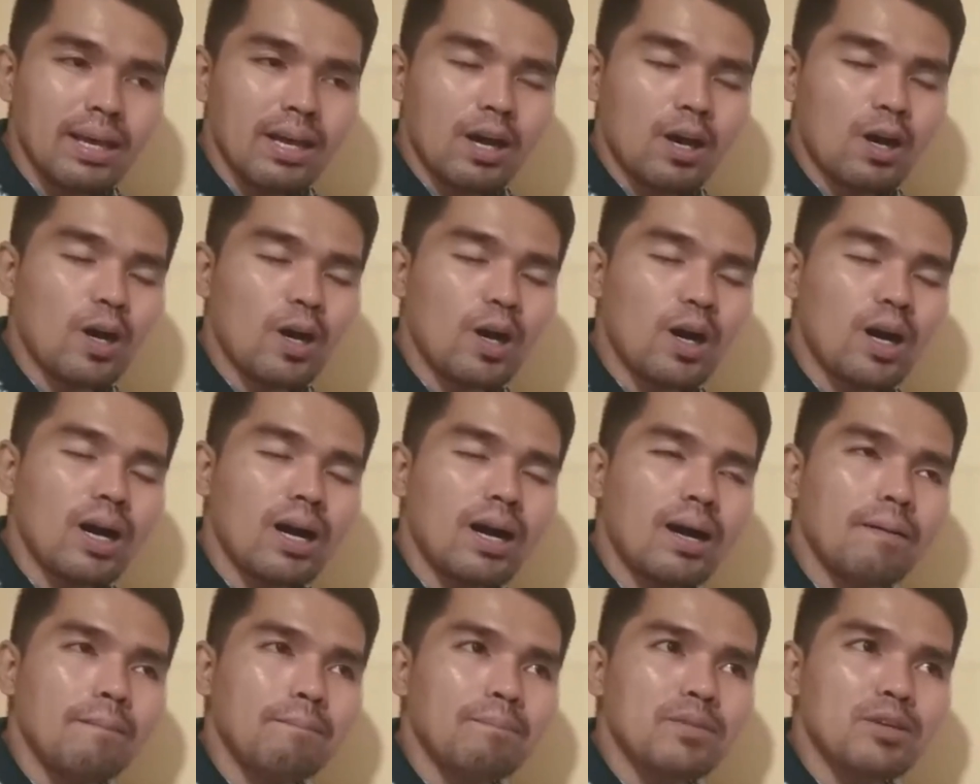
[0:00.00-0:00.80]

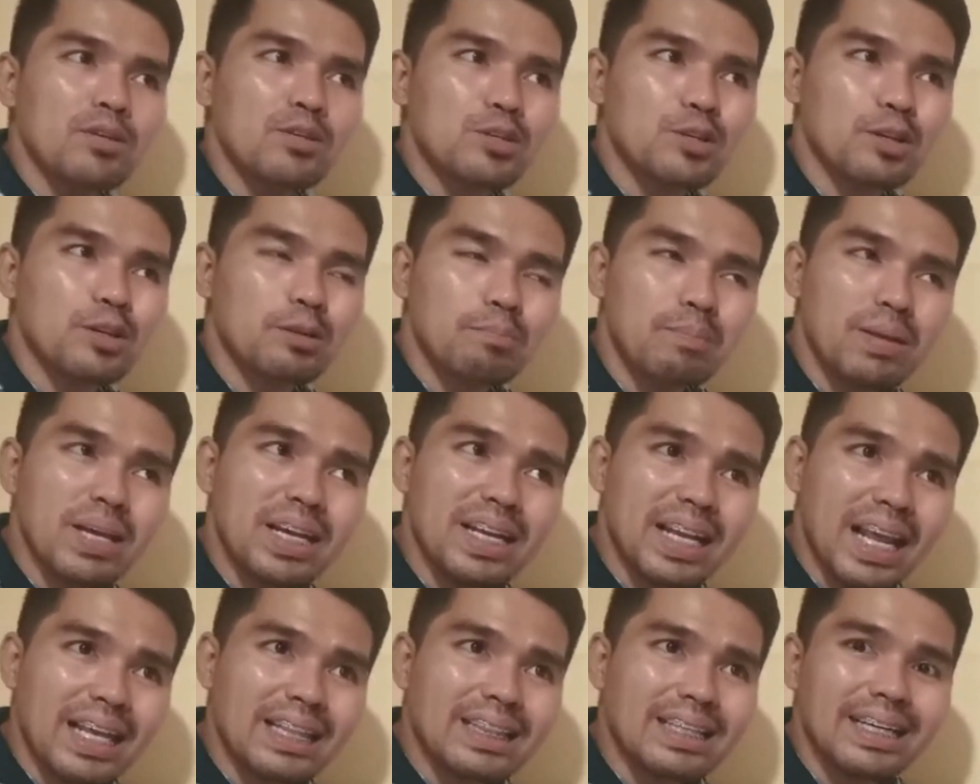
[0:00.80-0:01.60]

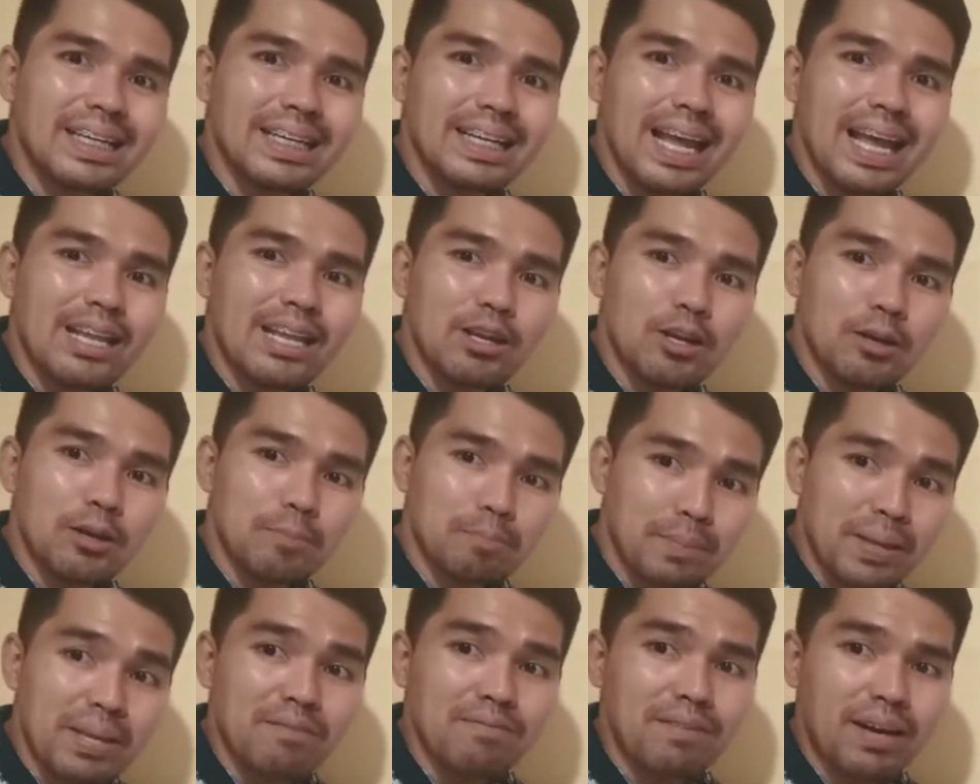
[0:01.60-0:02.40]
greater than your
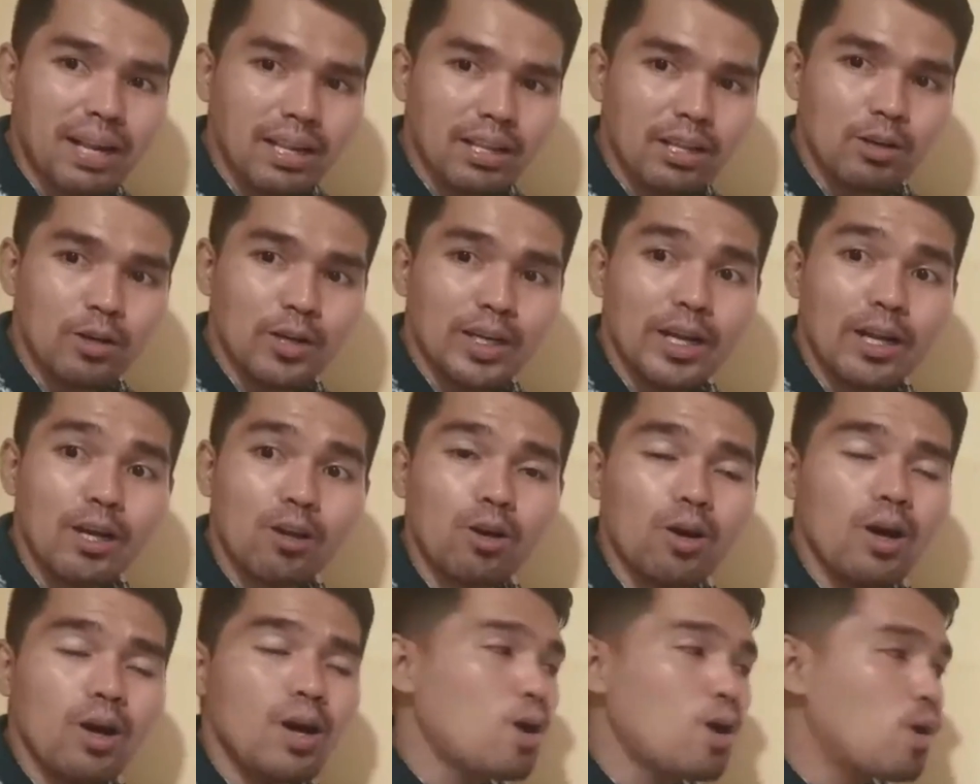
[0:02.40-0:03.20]
p value, or
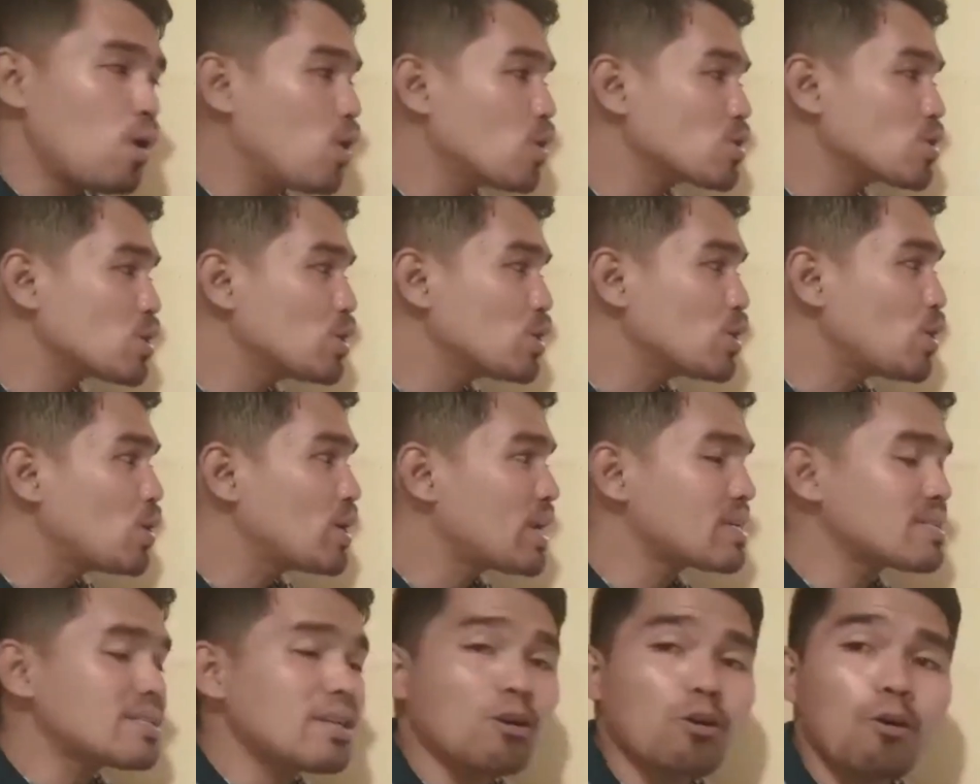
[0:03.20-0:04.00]
also
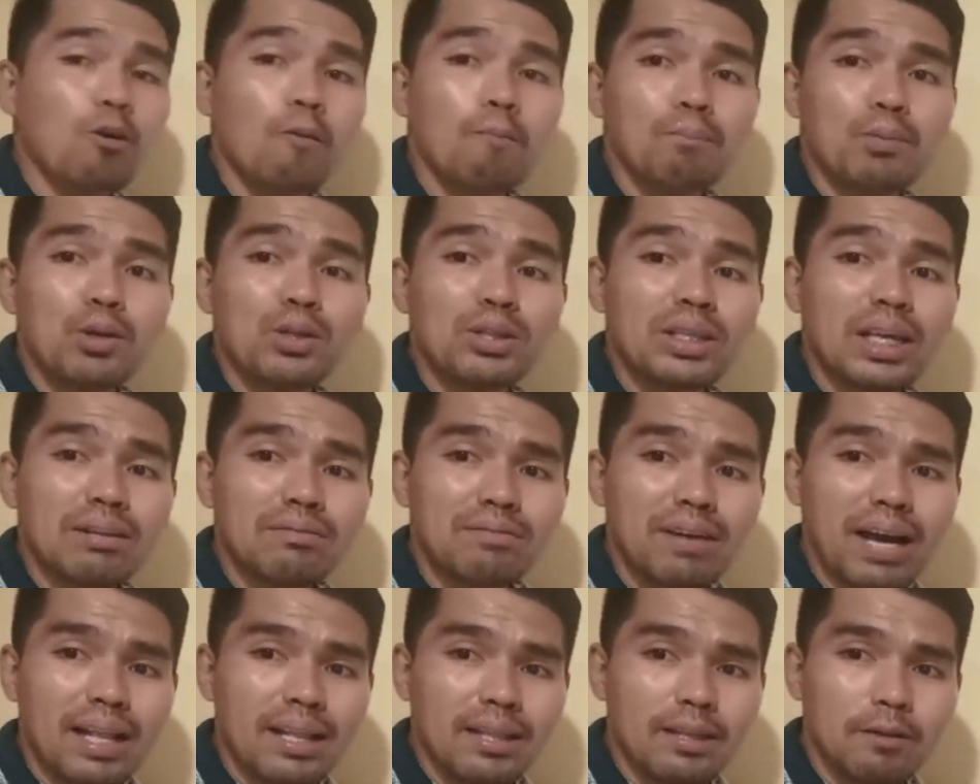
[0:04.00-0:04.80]
known as the computed
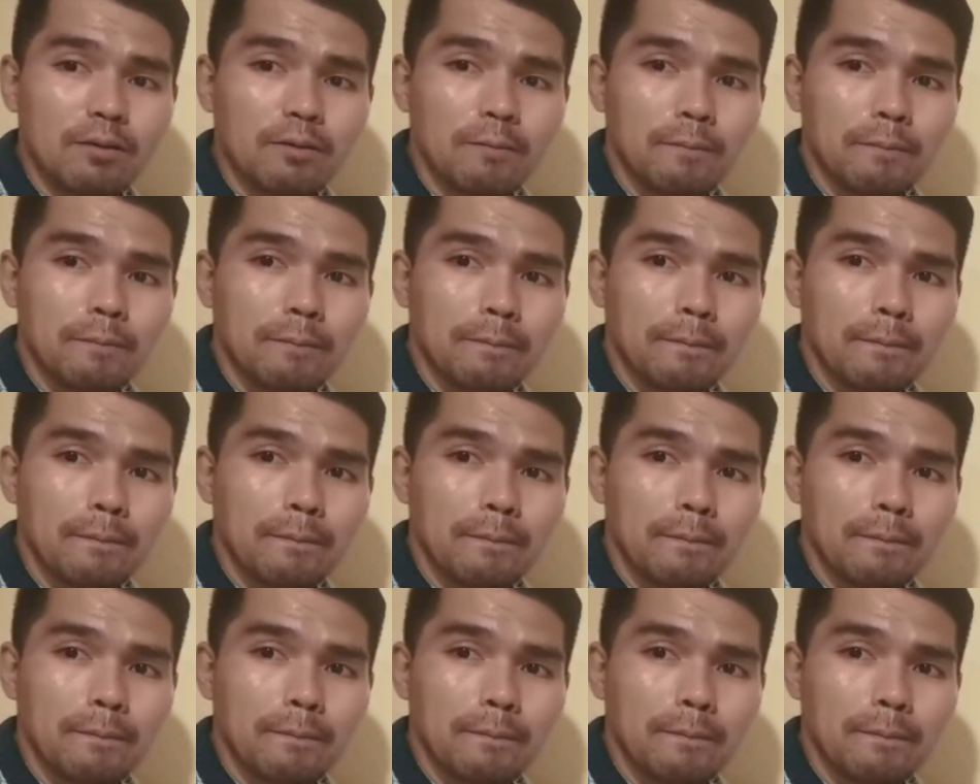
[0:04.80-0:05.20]
value.